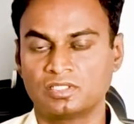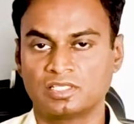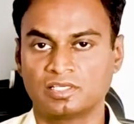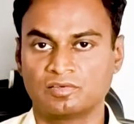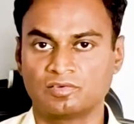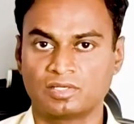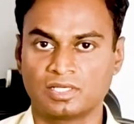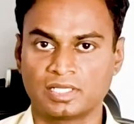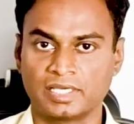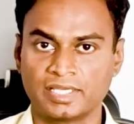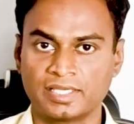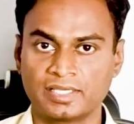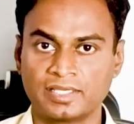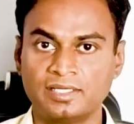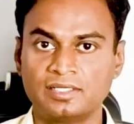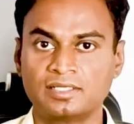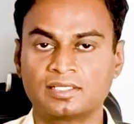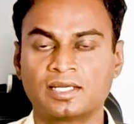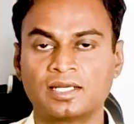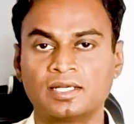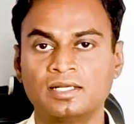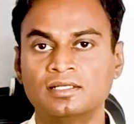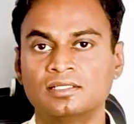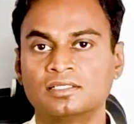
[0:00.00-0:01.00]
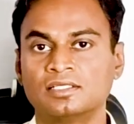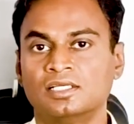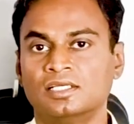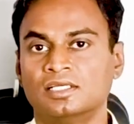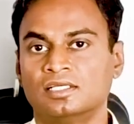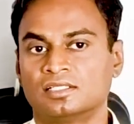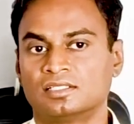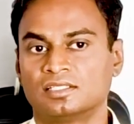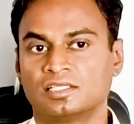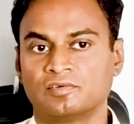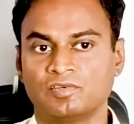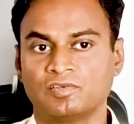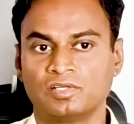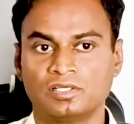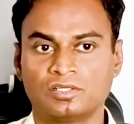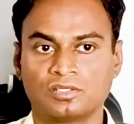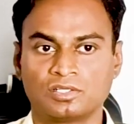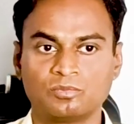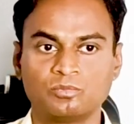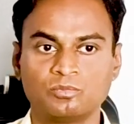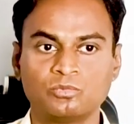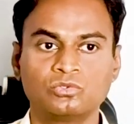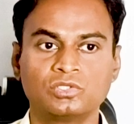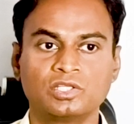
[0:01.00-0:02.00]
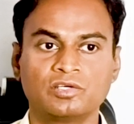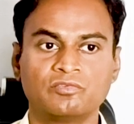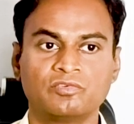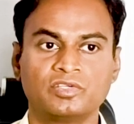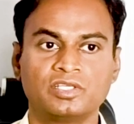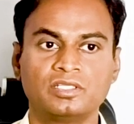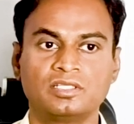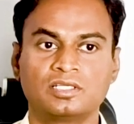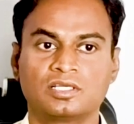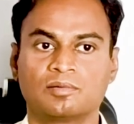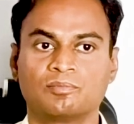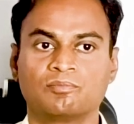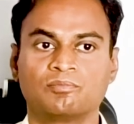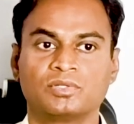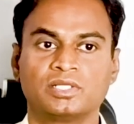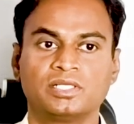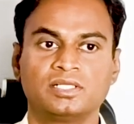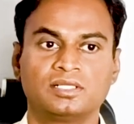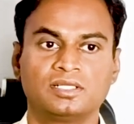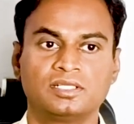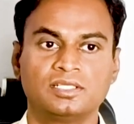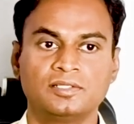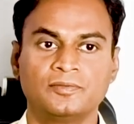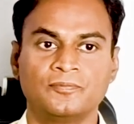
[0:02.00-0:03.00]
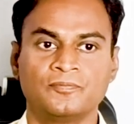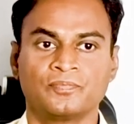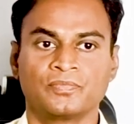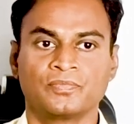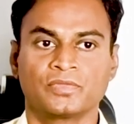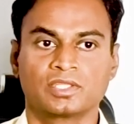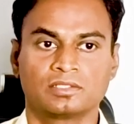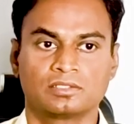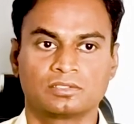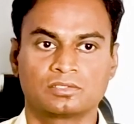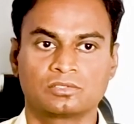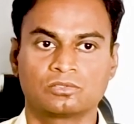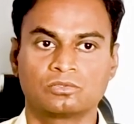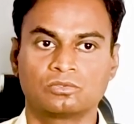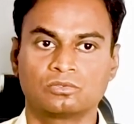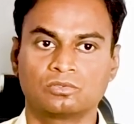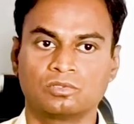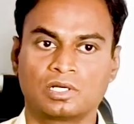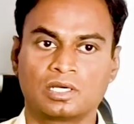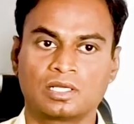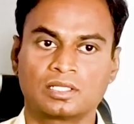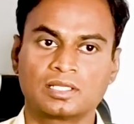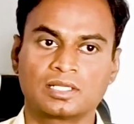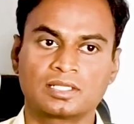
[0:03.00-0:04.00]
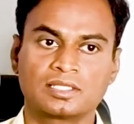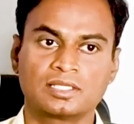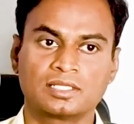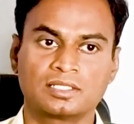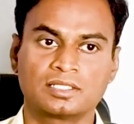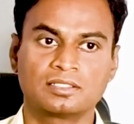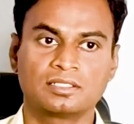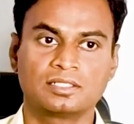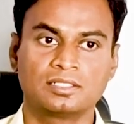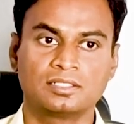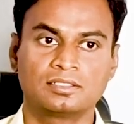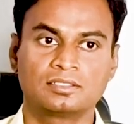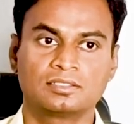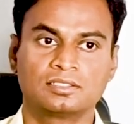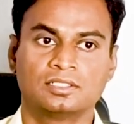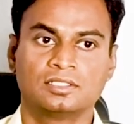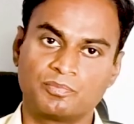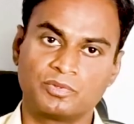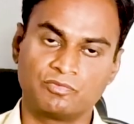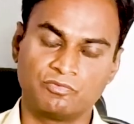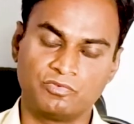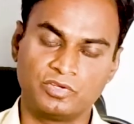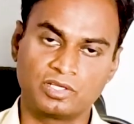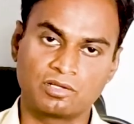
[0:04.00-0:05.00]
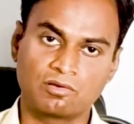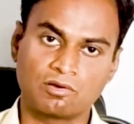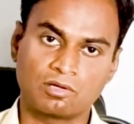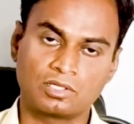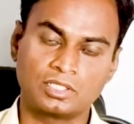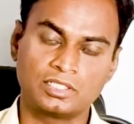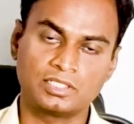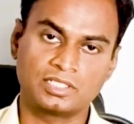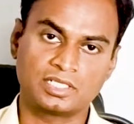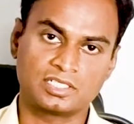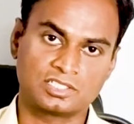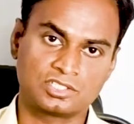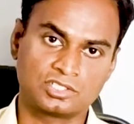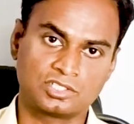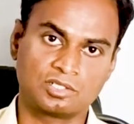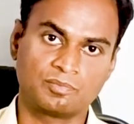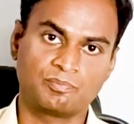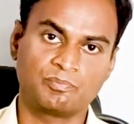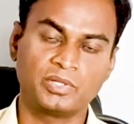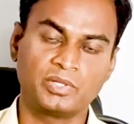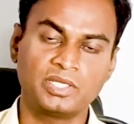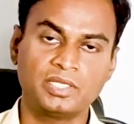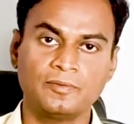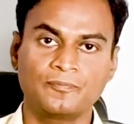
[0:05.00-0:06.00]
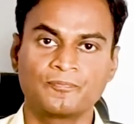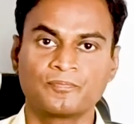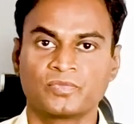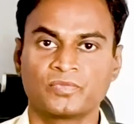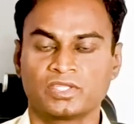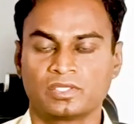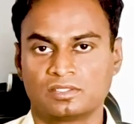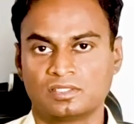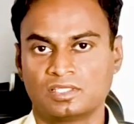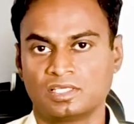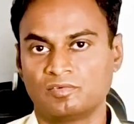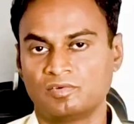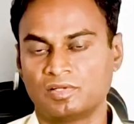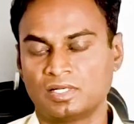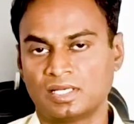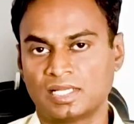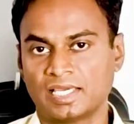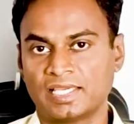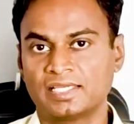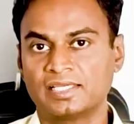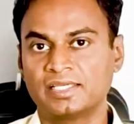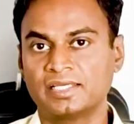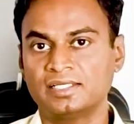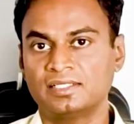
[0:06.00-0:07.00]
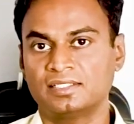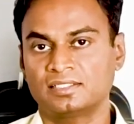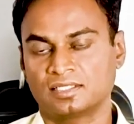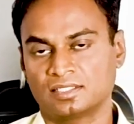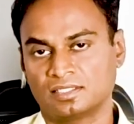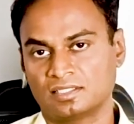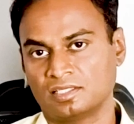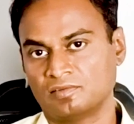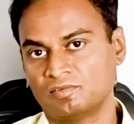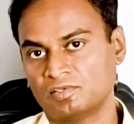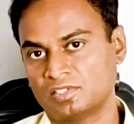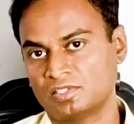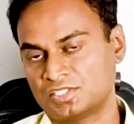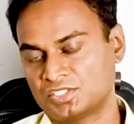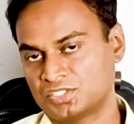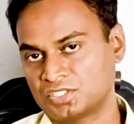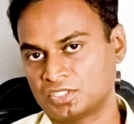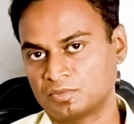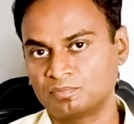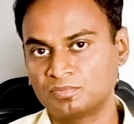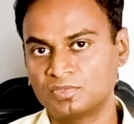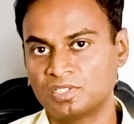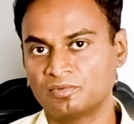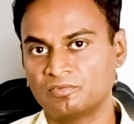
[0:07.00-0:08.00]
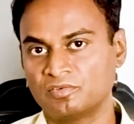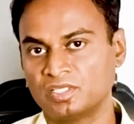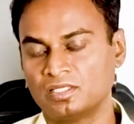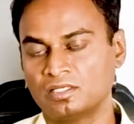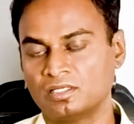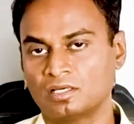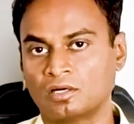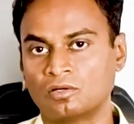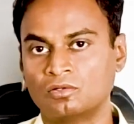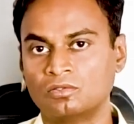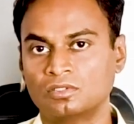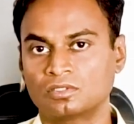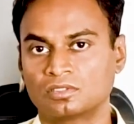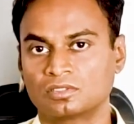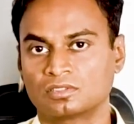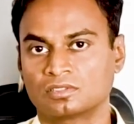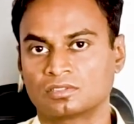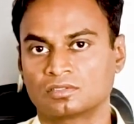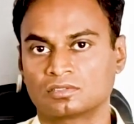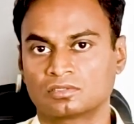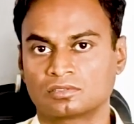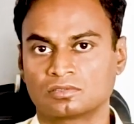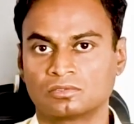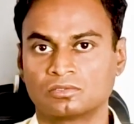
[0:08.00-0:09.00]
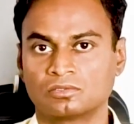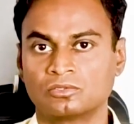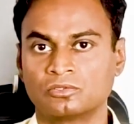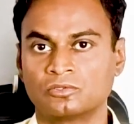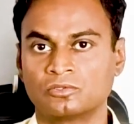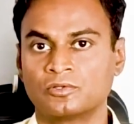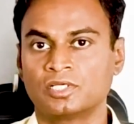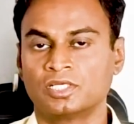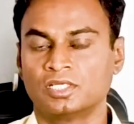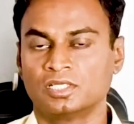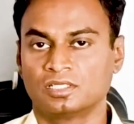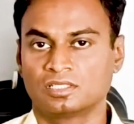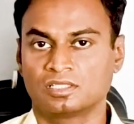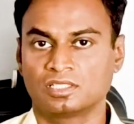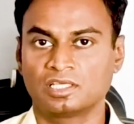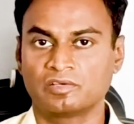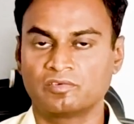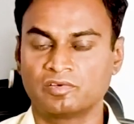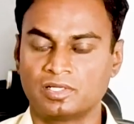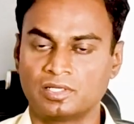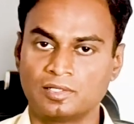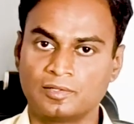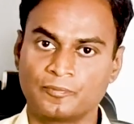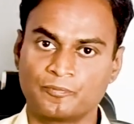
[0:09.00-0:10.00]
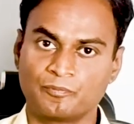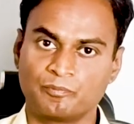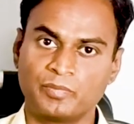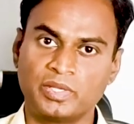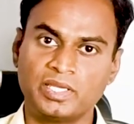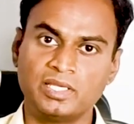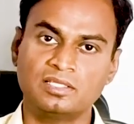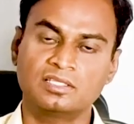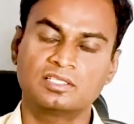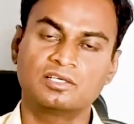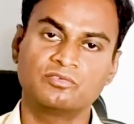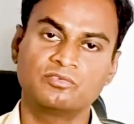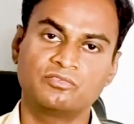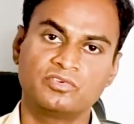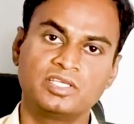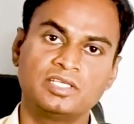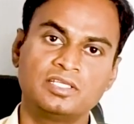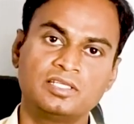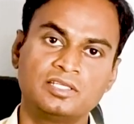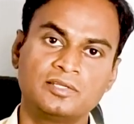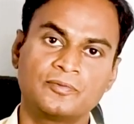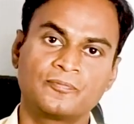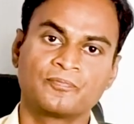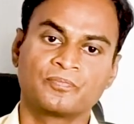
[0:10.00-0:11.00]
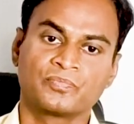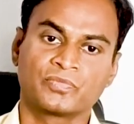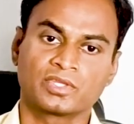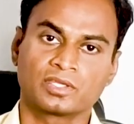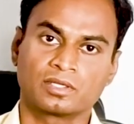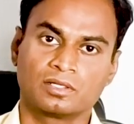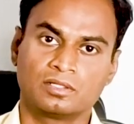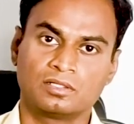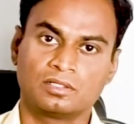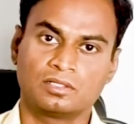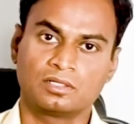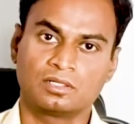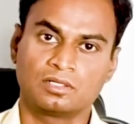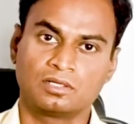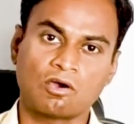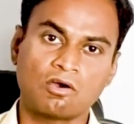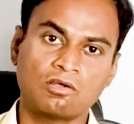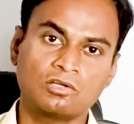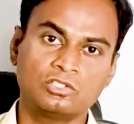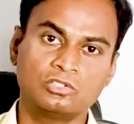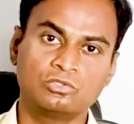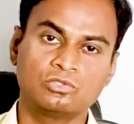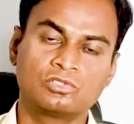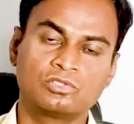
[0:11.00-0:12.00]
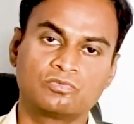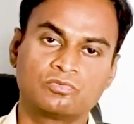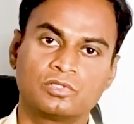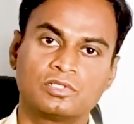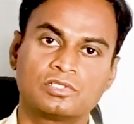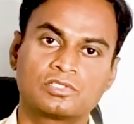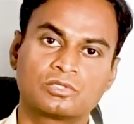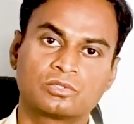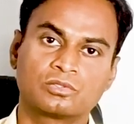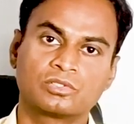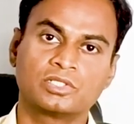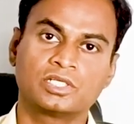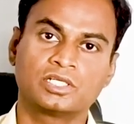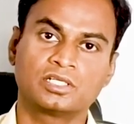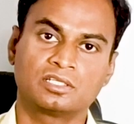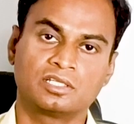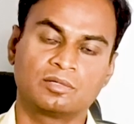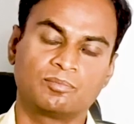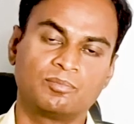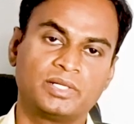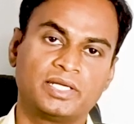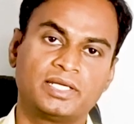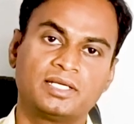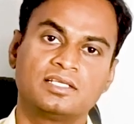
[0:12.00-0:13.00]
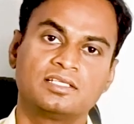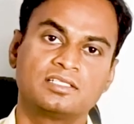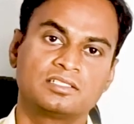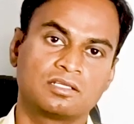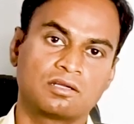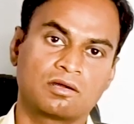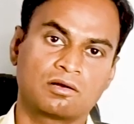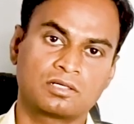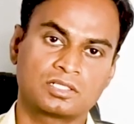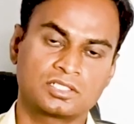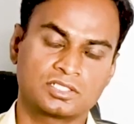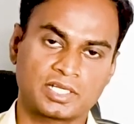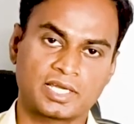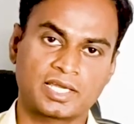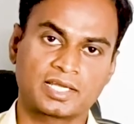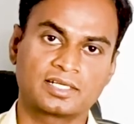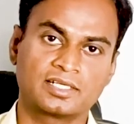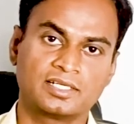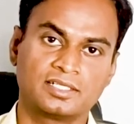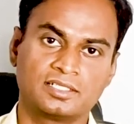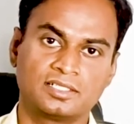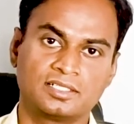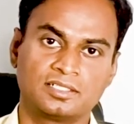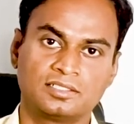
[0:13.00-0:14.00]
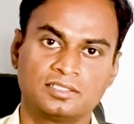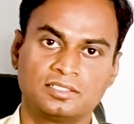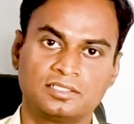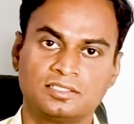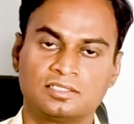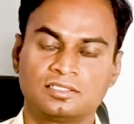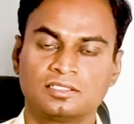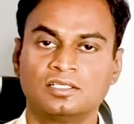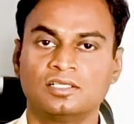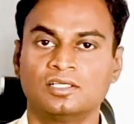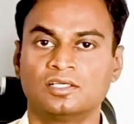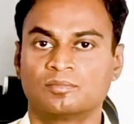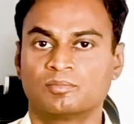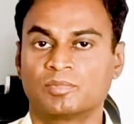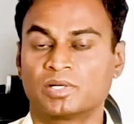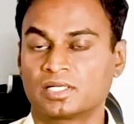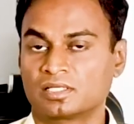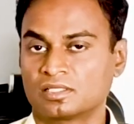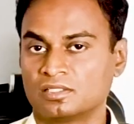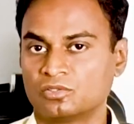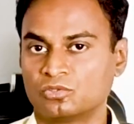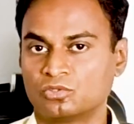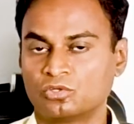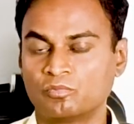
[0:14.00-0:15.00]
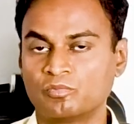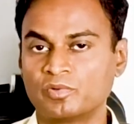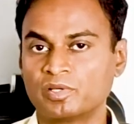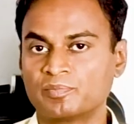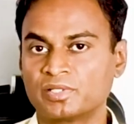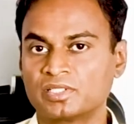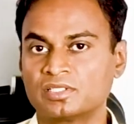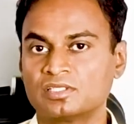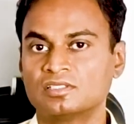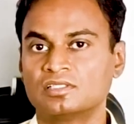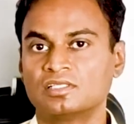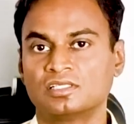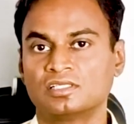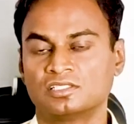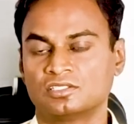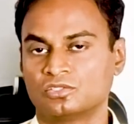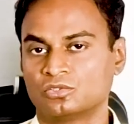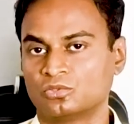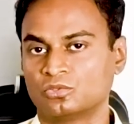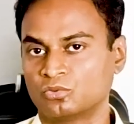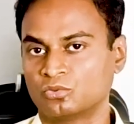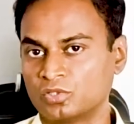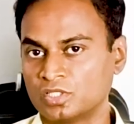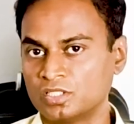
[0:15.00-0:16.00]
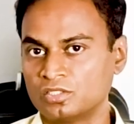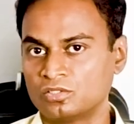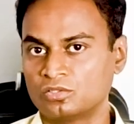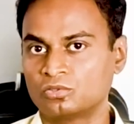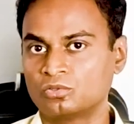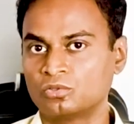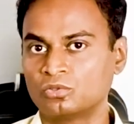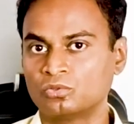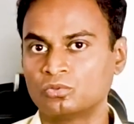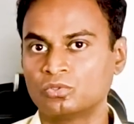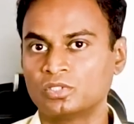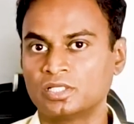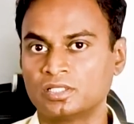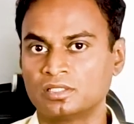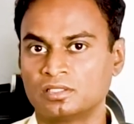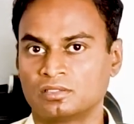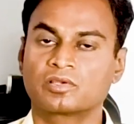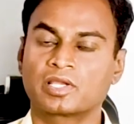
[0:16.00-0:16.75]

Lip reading: They will ligate and they will remove the vein completely. So other than that, we call it as stripping. They will ligate and they will strip the vein out. So they will make the vein non-useful, so that the blood is not stagnated in it. But in homeopathy, there is no need to do that.